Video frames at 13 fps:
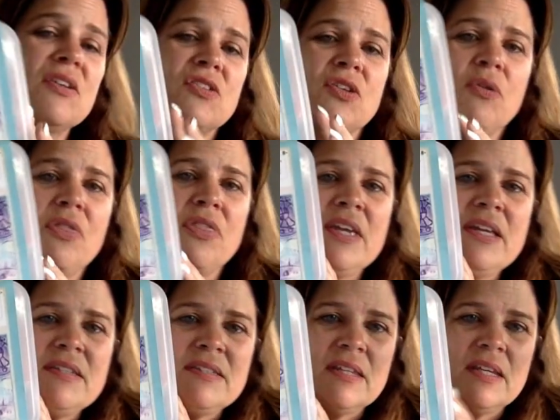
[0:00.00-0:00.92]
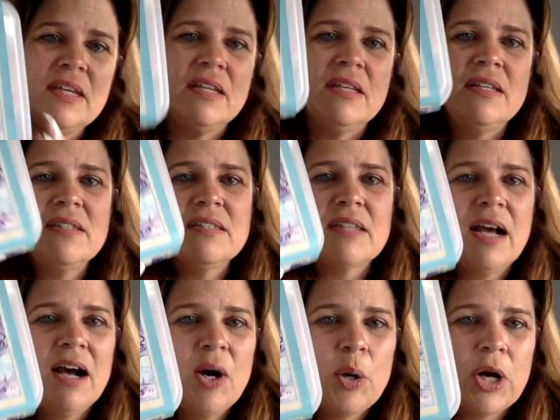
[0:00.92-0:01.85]
So this is
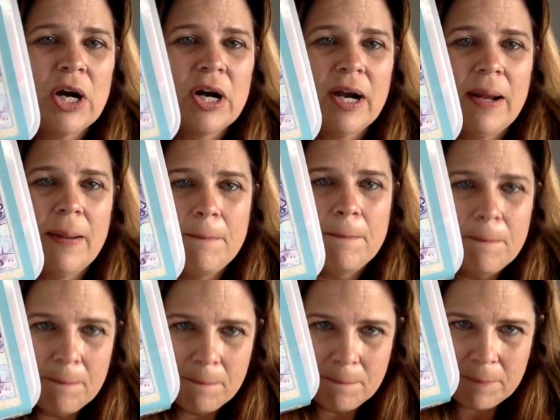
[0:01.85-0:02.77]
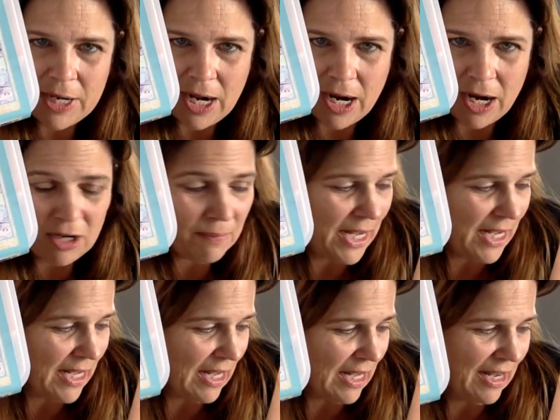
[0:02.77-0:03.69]
our card
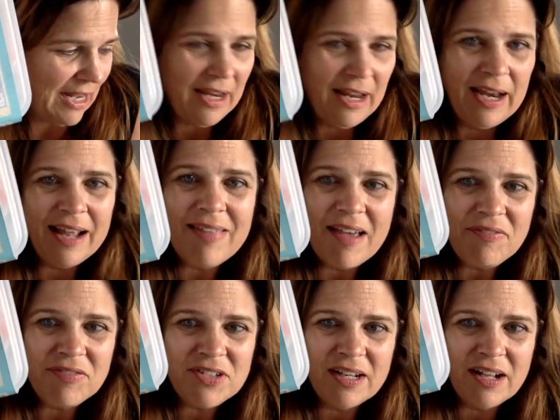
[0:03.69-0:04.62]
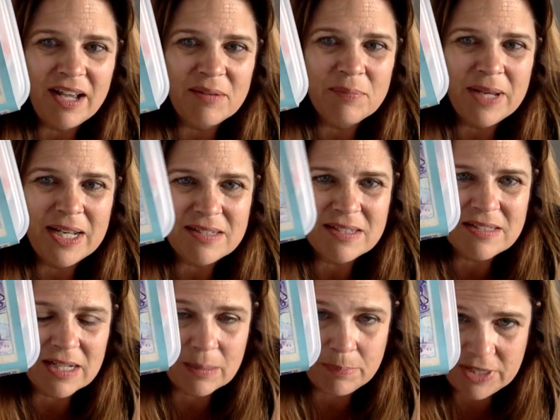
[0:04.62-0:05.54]
making kit and I left it, I meant to
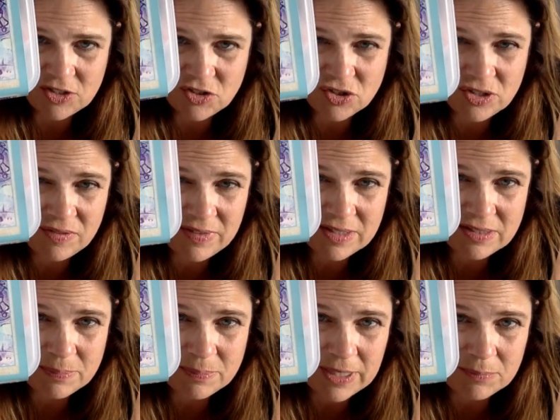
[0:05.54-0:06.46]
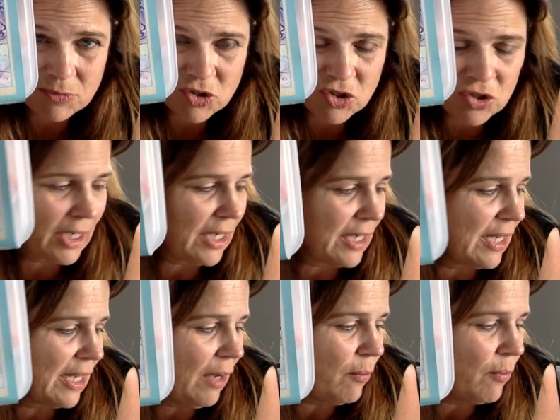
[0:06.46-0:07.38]
take a picture of this, but I'm sure I
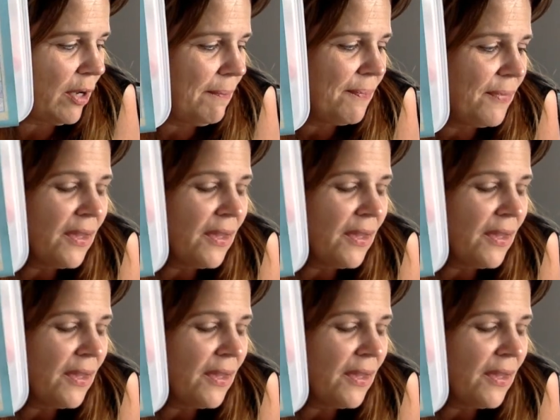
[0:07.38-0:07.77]
can get one.